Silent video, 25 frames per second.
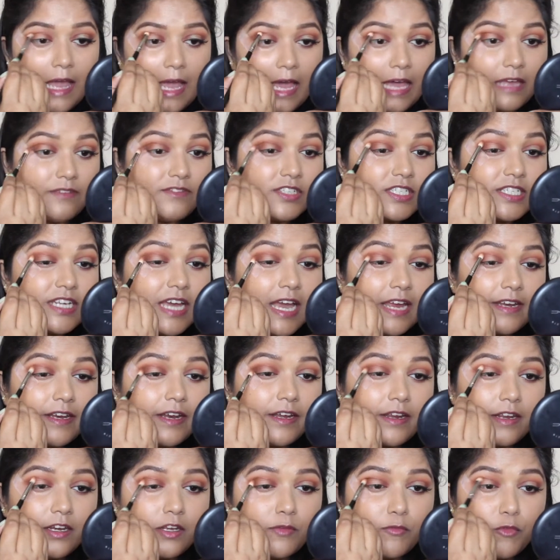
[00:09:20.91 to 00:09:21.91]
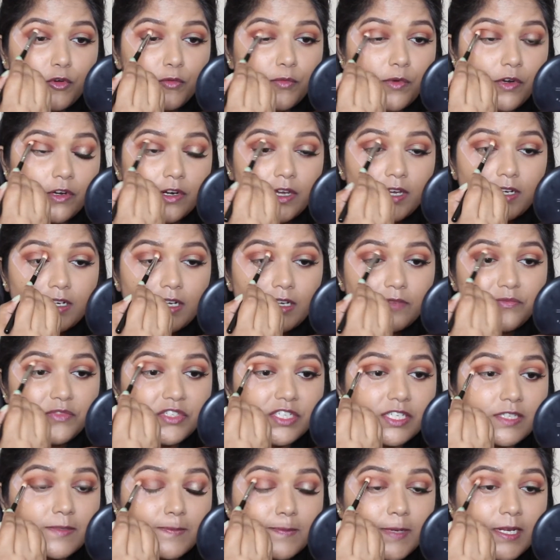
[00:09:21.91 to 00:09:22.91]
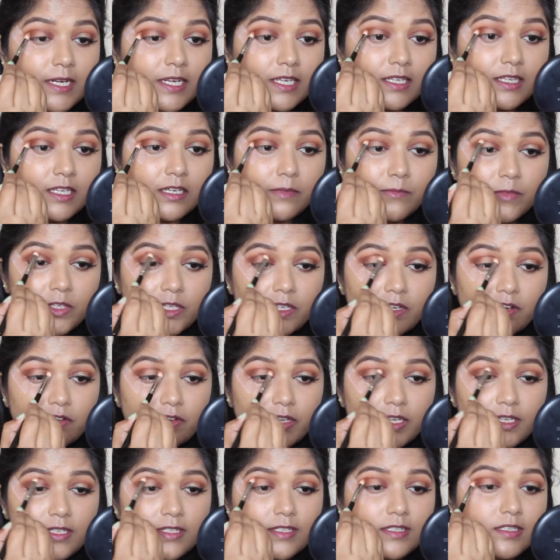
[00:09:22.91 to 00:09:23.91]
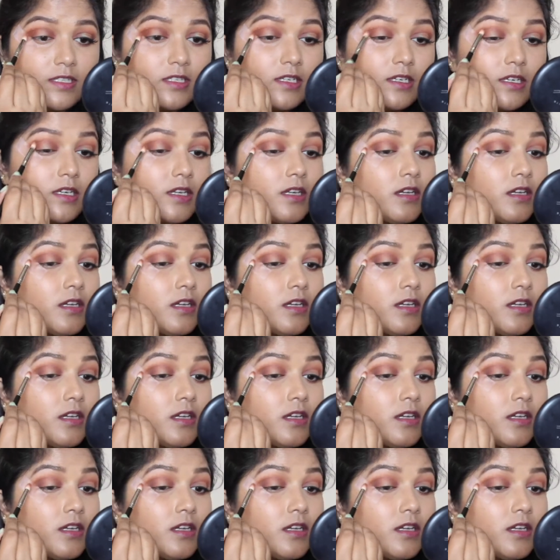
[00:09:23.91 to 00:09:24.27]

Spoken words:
I haven't added any more product, I'm just blending them in the crease